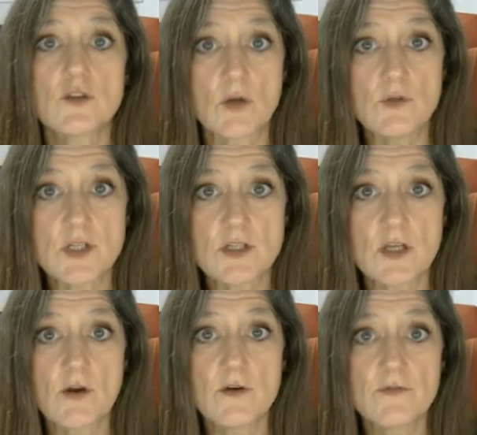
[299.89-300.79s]
Don't
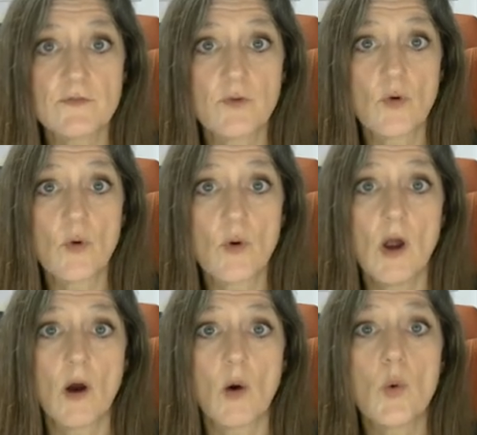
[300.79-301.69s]
just go for,
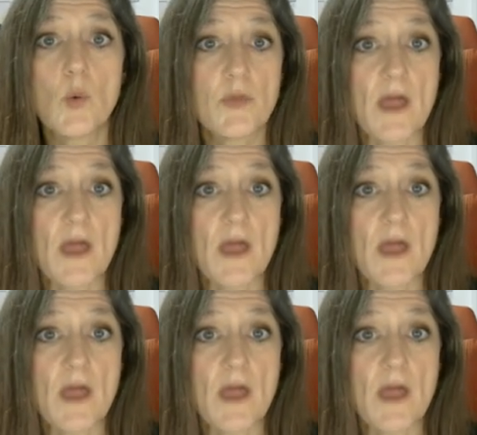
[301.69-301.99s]
oh,